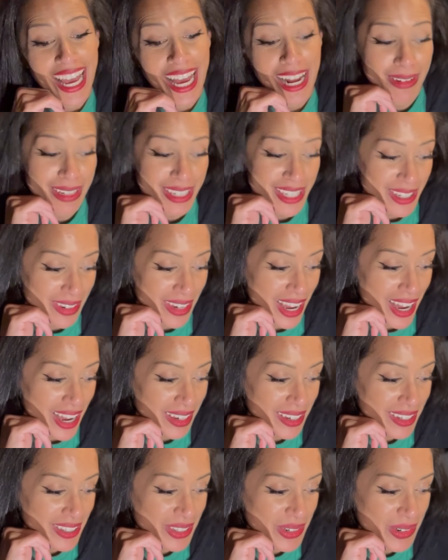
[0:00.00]
Anyway, so yeah,
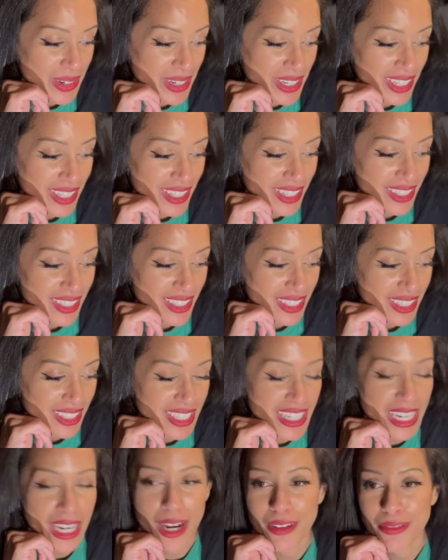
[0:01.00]
I'm gonna
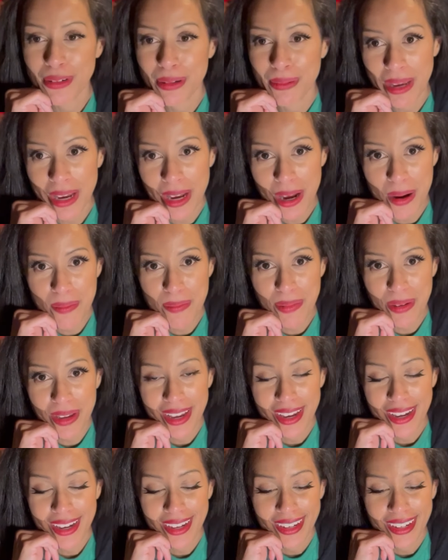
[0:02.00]
take off my makeup,
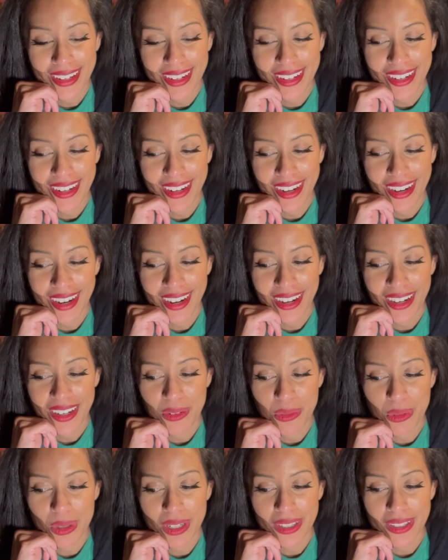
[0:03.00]
and I
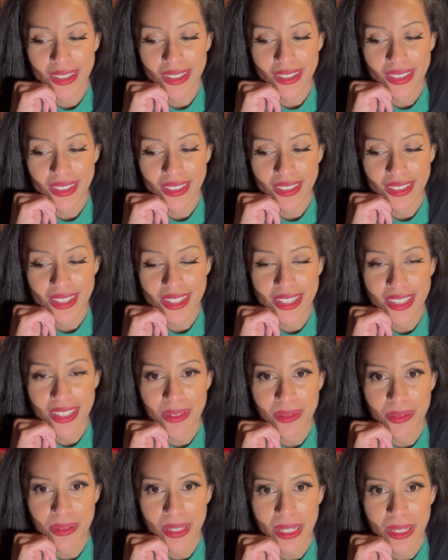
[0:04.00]
will see
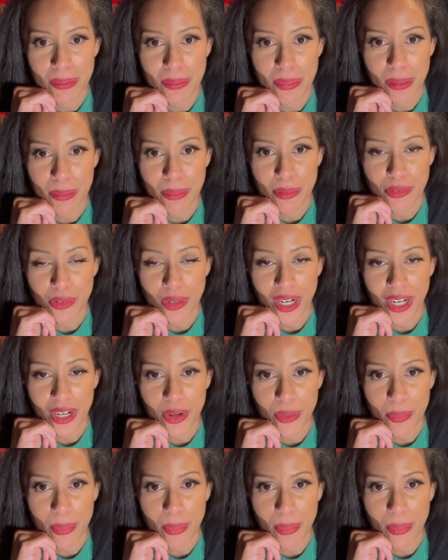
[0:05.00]
you in a bit before I go to